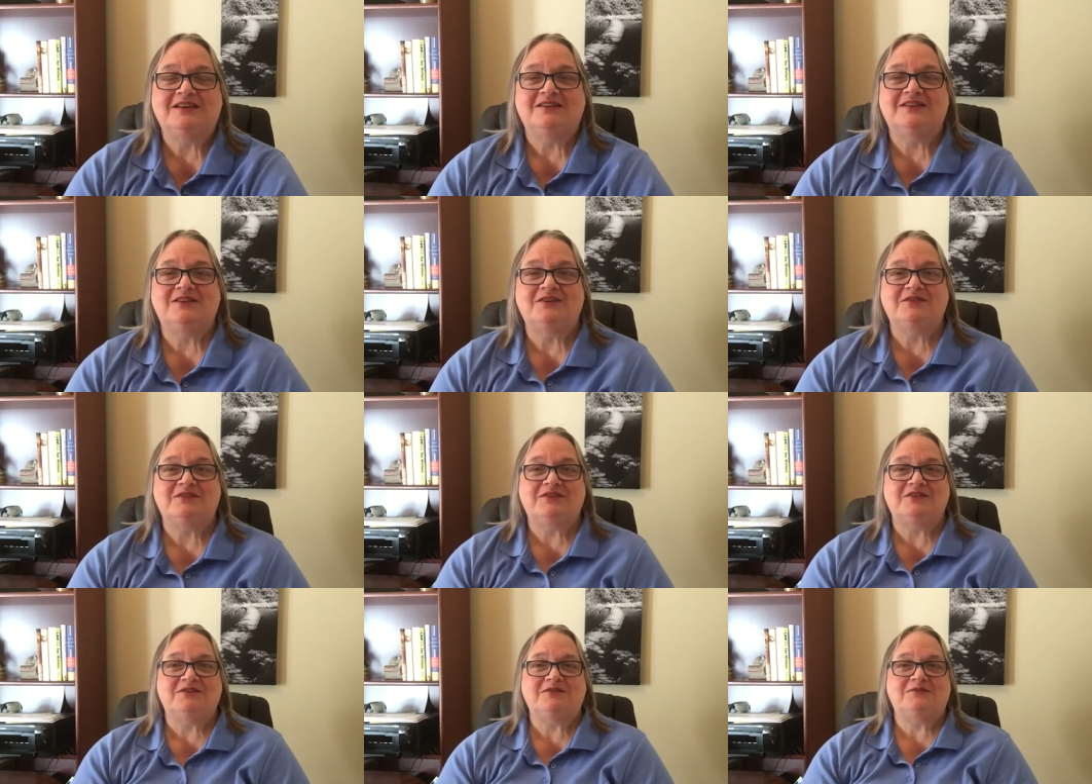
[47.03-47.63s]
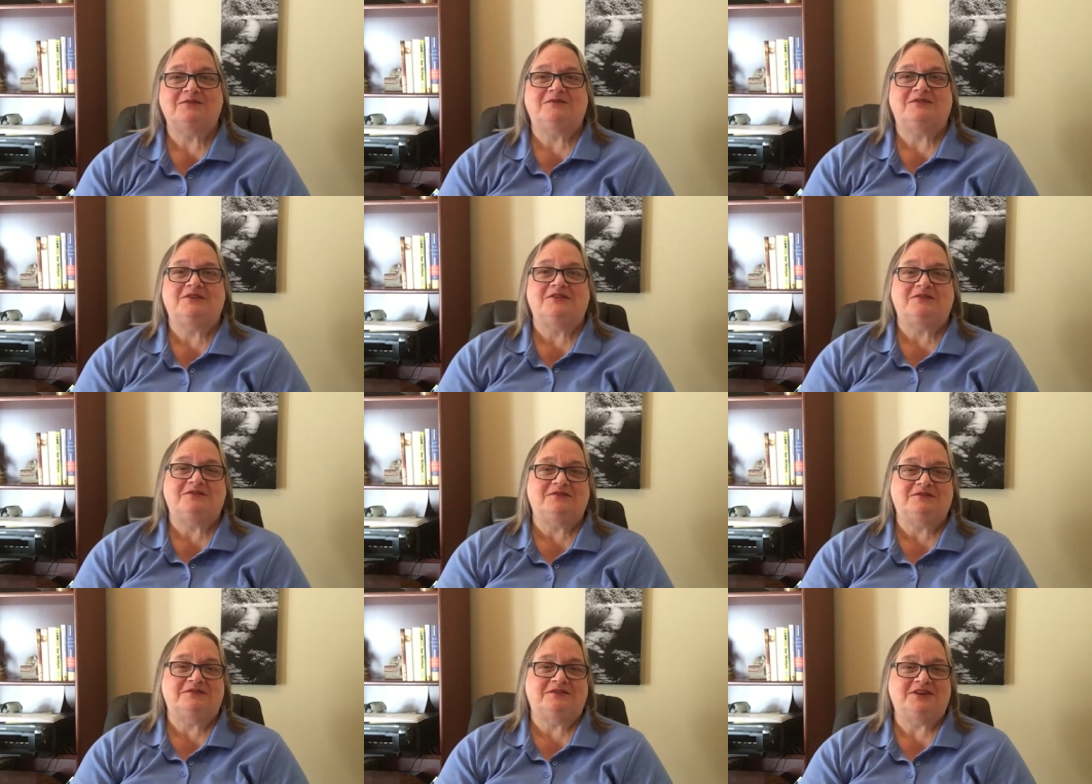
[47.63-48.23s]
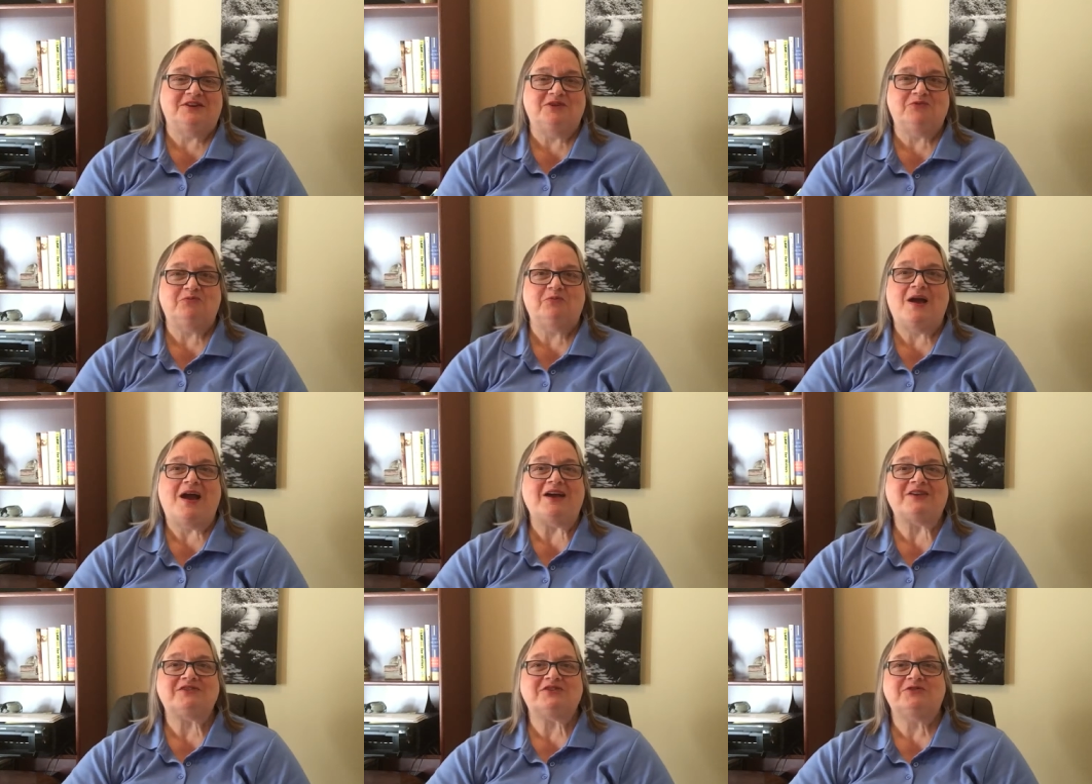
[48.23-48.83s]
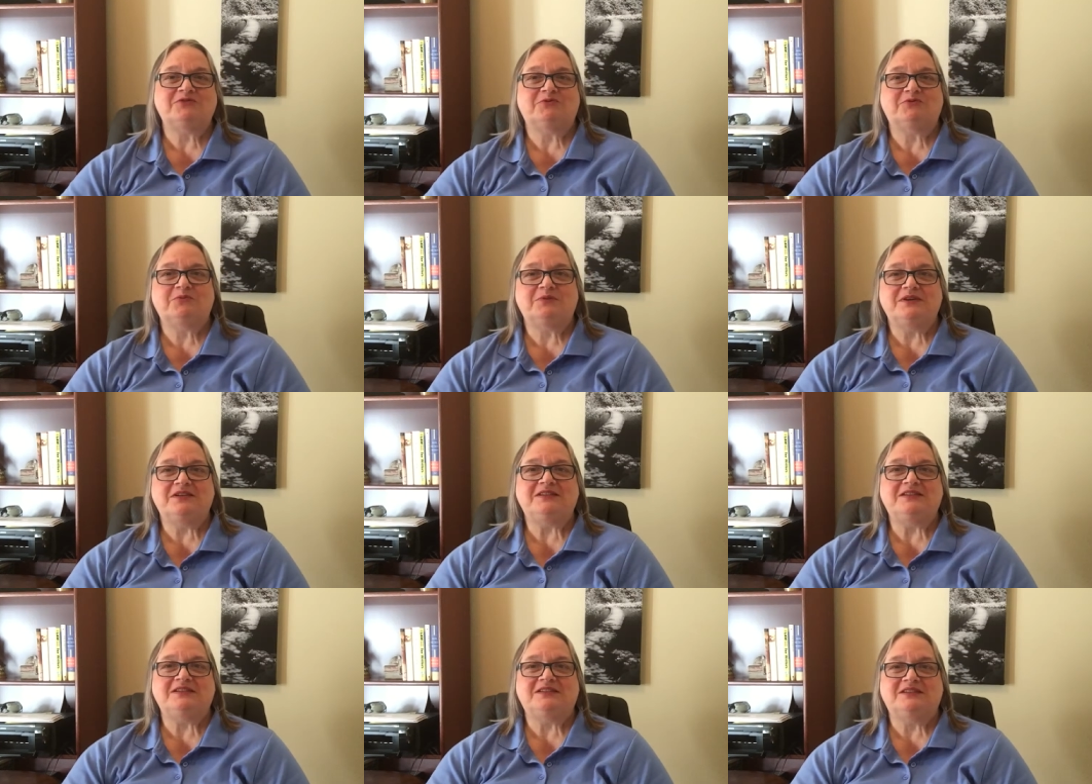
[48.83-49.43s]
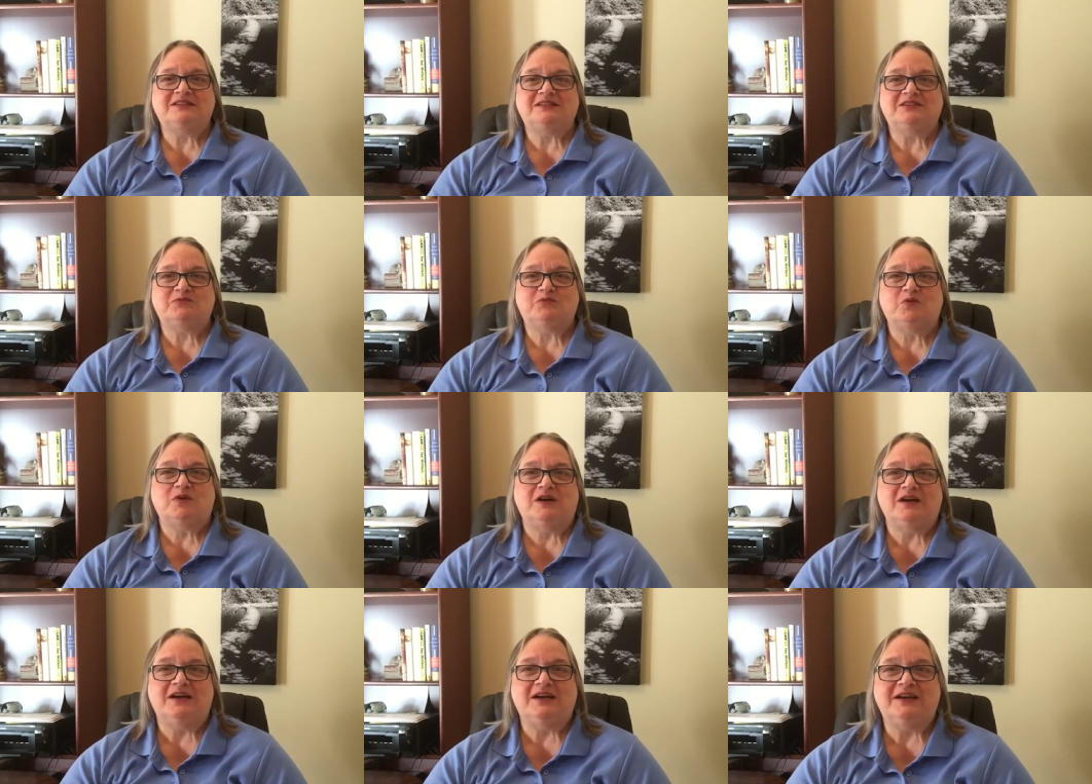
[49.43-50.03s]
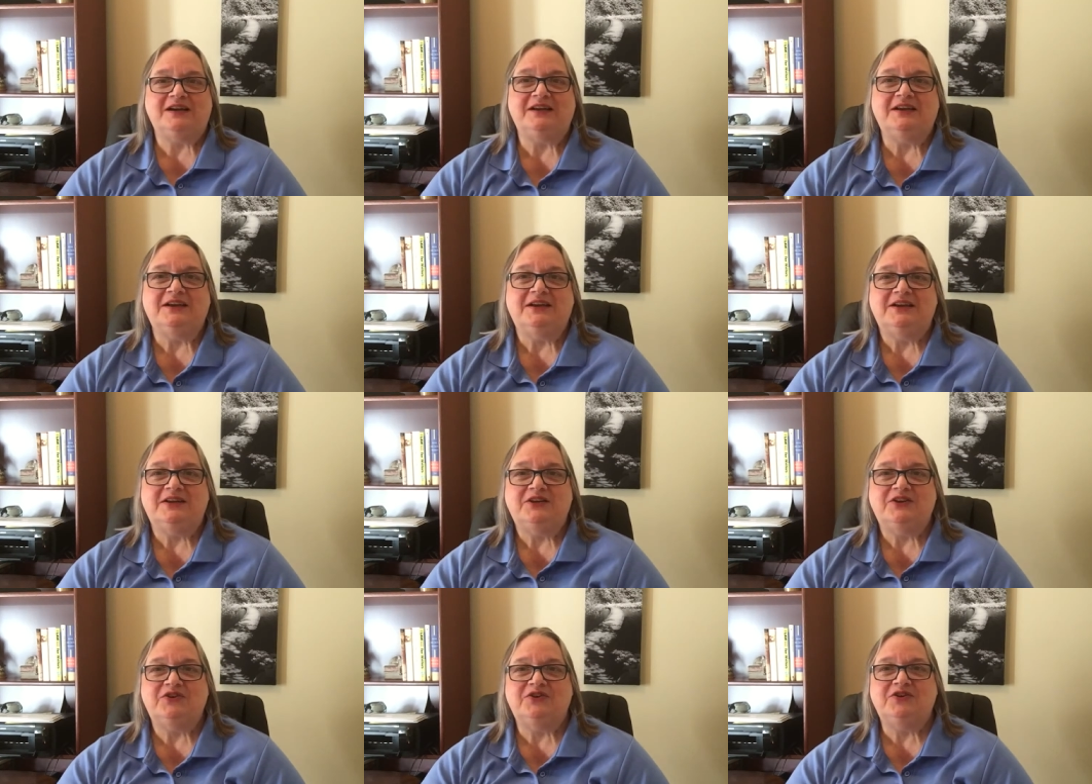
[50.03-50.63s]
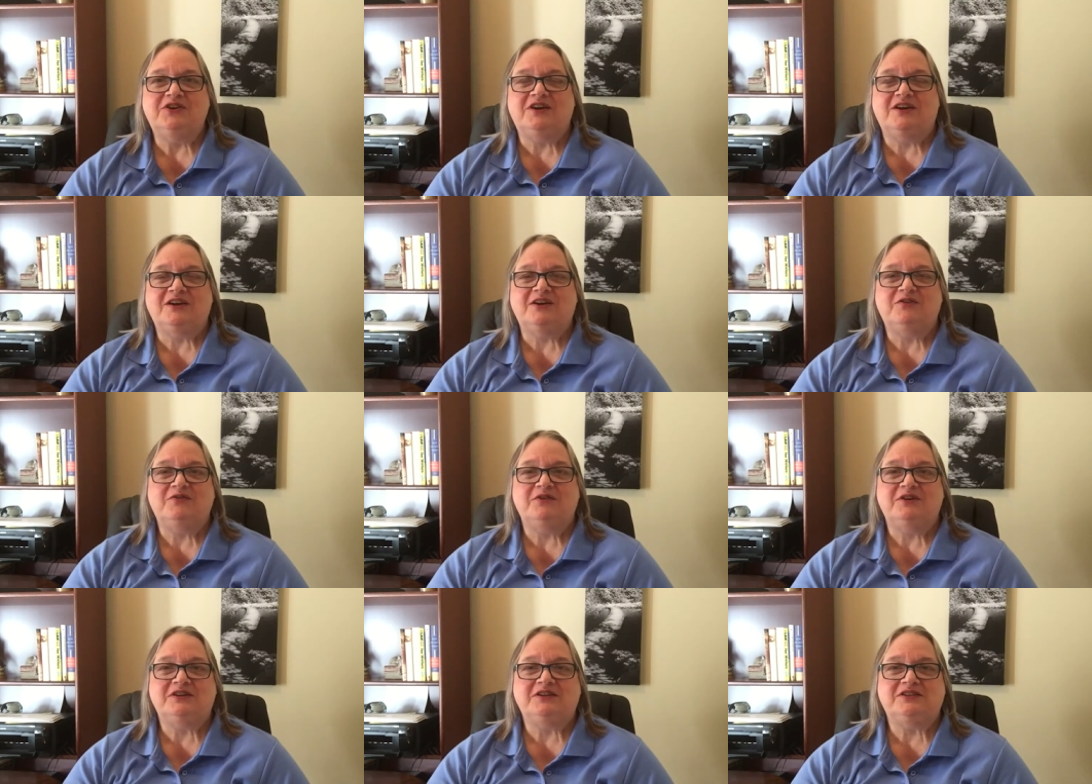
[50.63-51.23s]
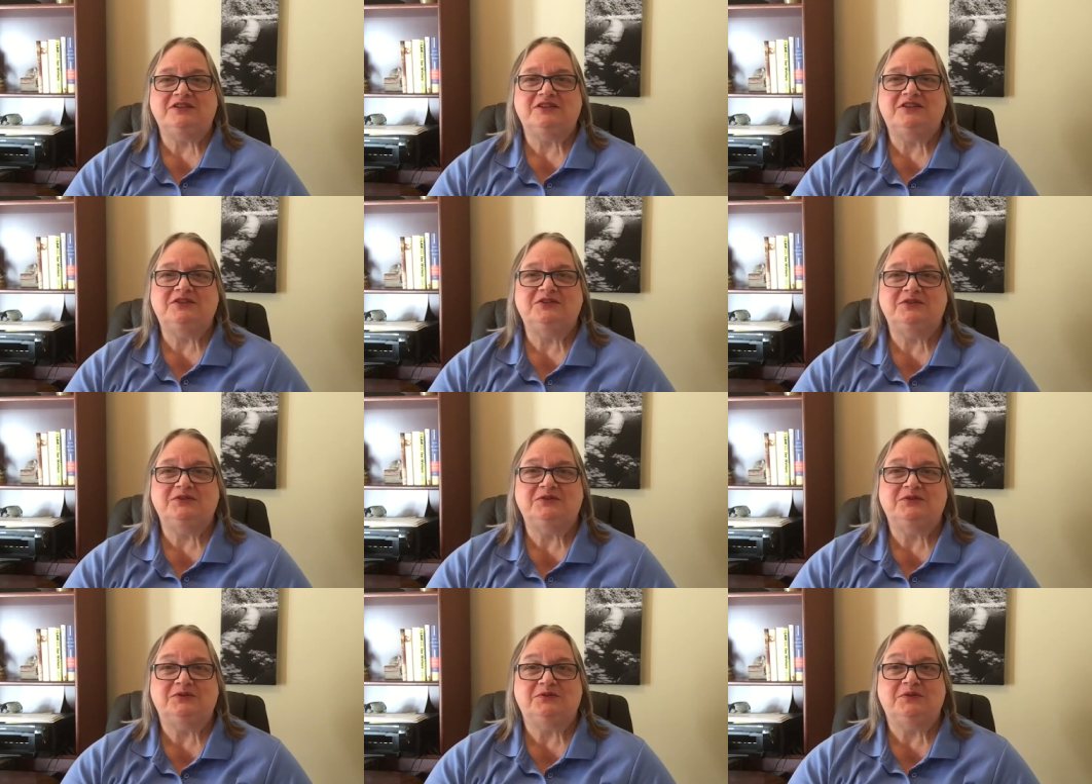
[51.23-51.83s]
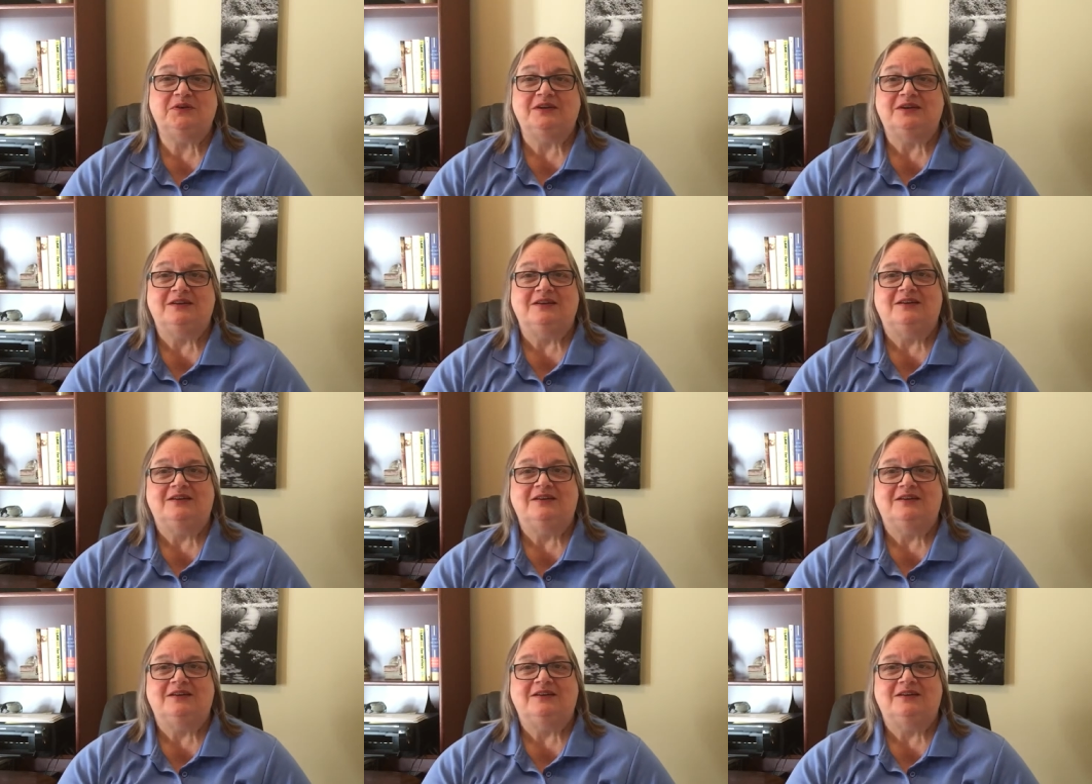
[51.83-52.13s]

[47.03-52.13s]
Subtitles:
They're irrational reasons why you're not going to do